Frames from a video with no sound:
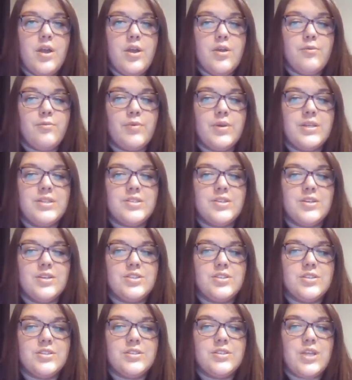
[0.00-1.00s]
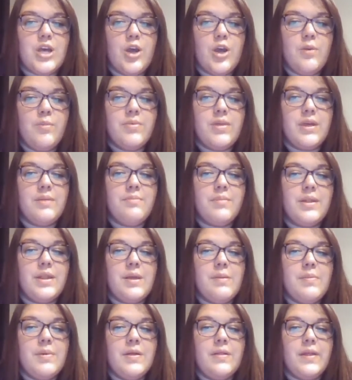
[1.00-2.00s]
Researchers hope that
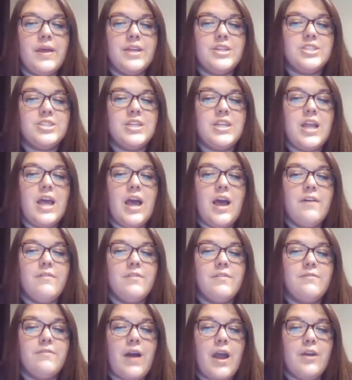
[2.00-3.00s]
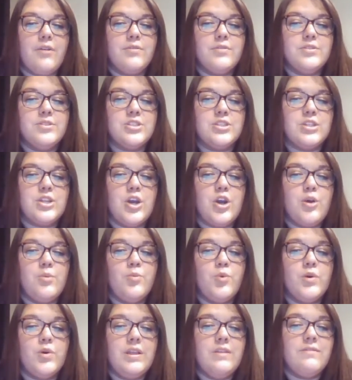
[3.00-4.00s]
manipulation of the viral genome
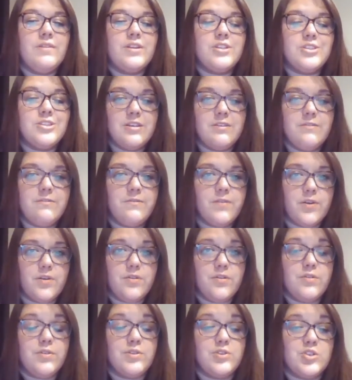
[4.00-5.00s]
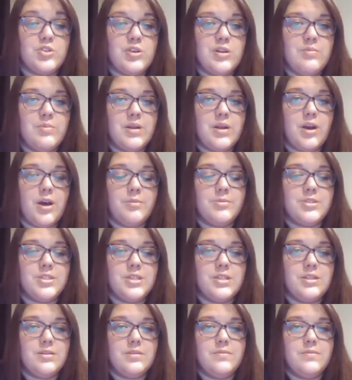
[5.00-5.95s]
will eventually further the treatment option.